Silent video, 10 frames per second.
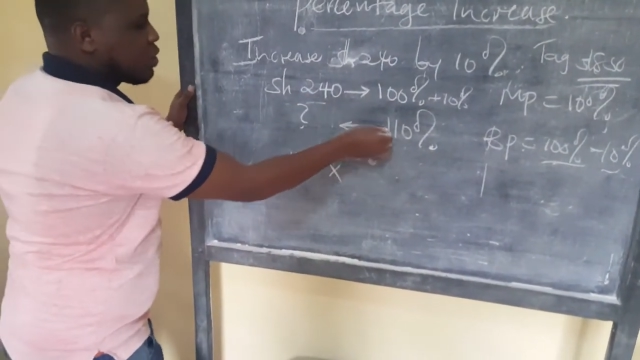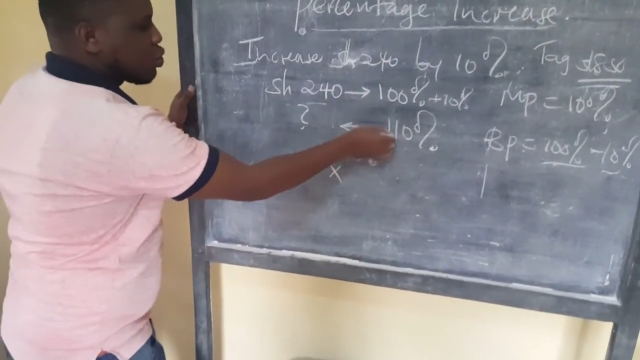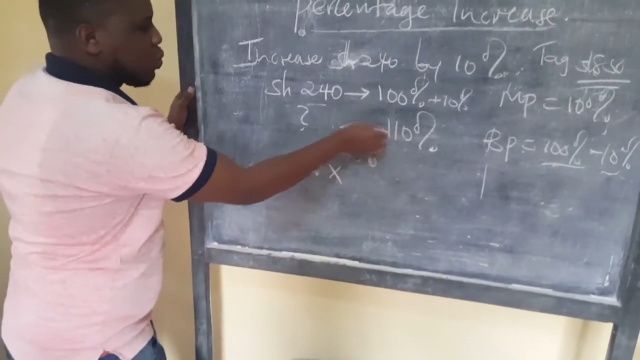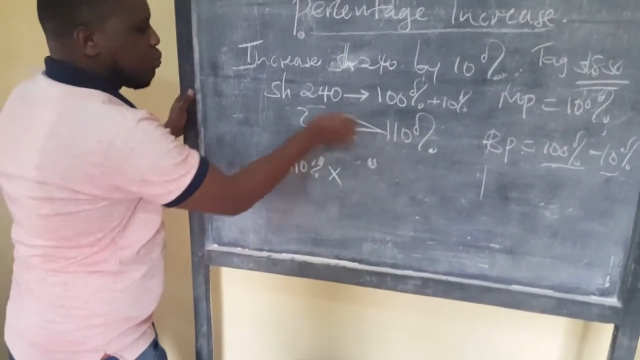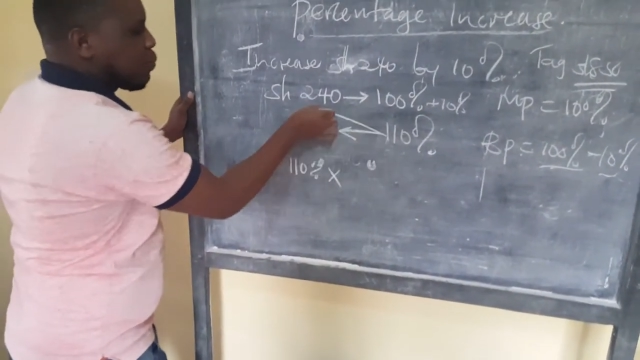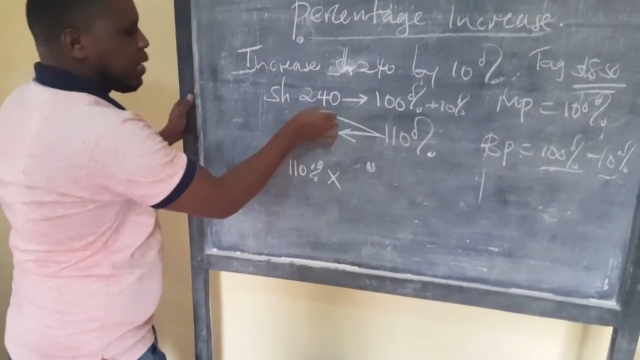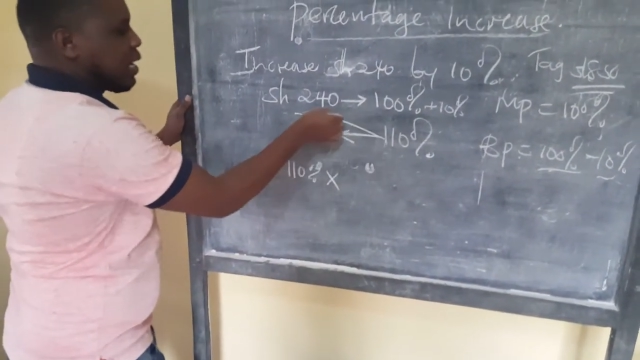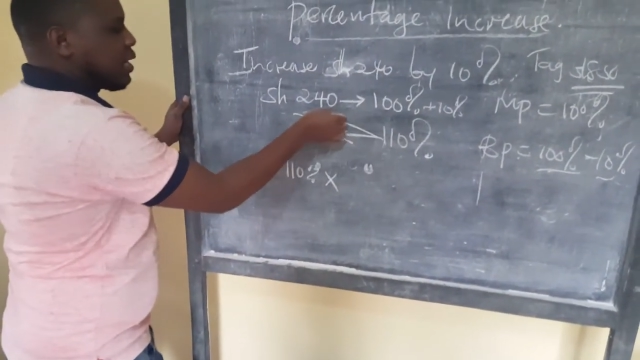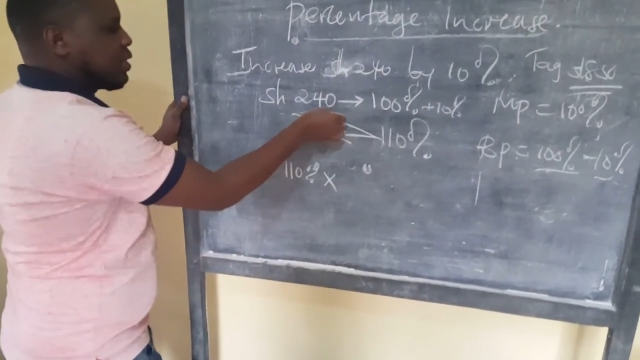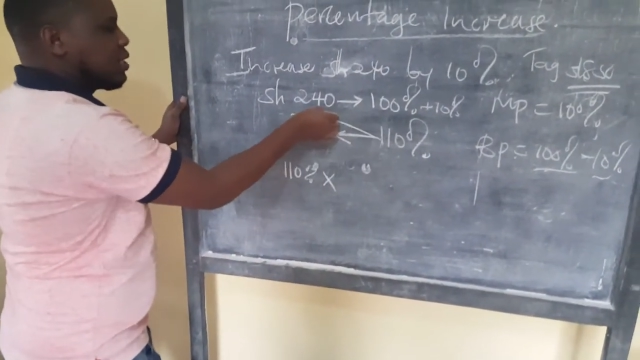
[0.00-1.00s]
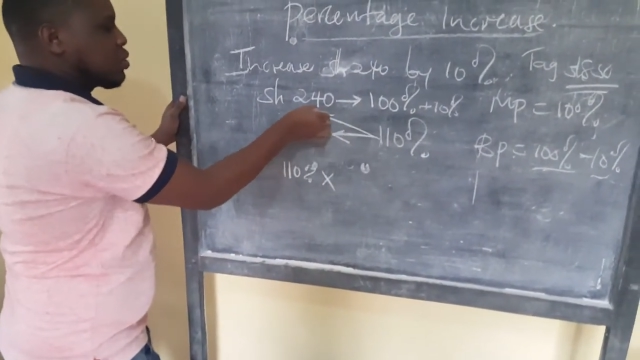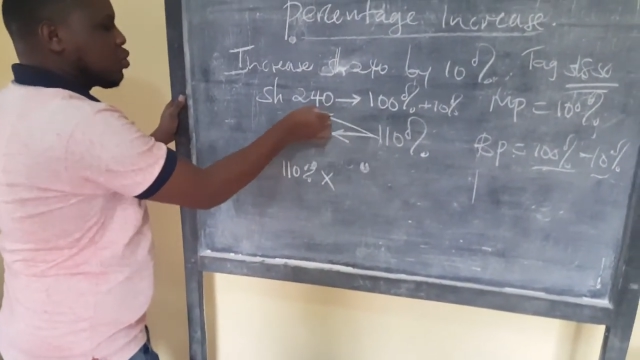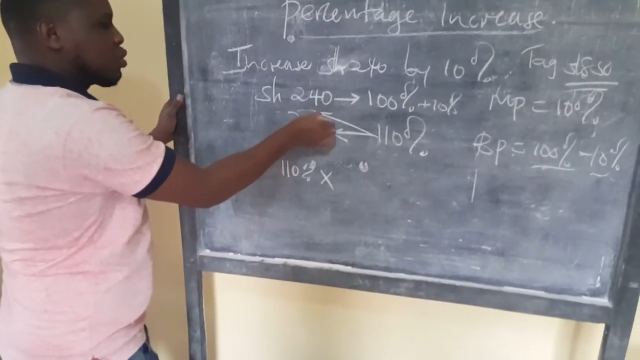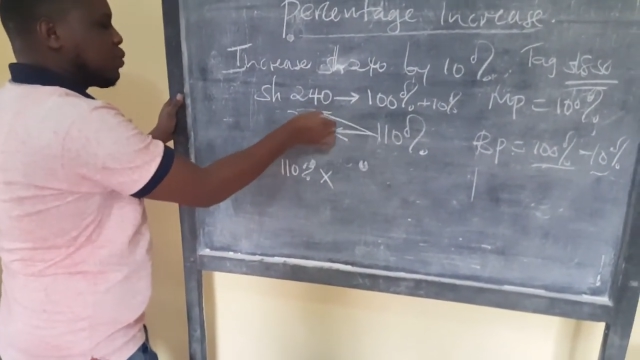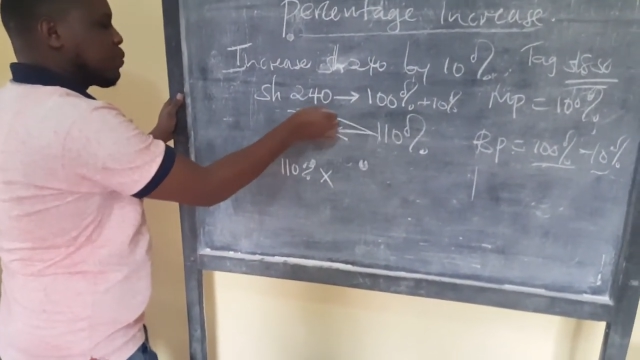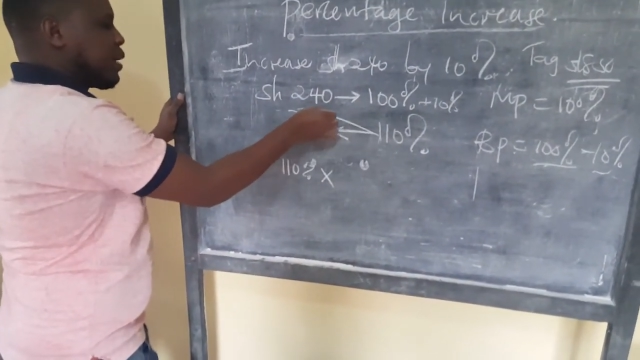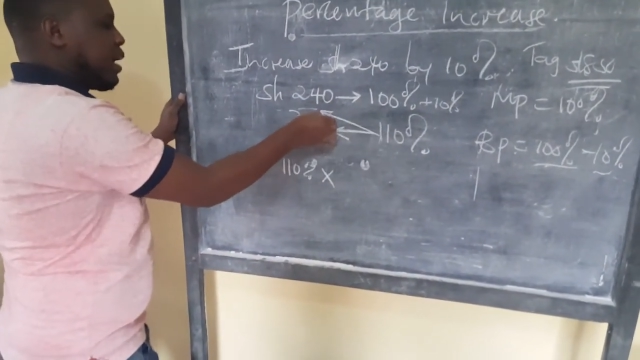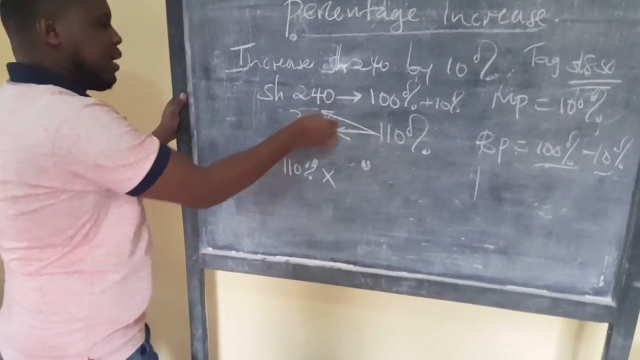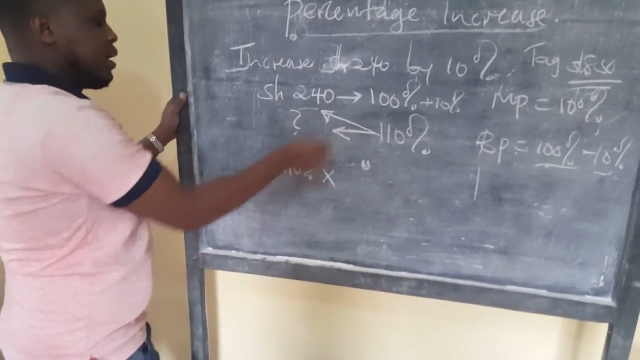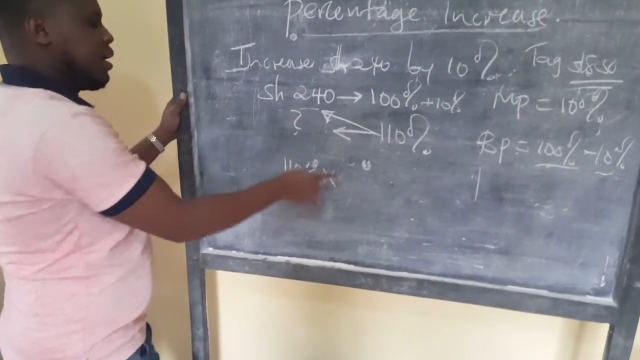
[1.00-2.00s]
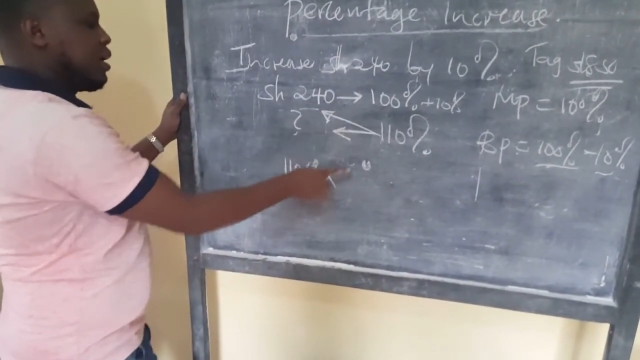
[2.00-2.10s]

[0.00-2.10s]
So we multiply like this, plus multiply.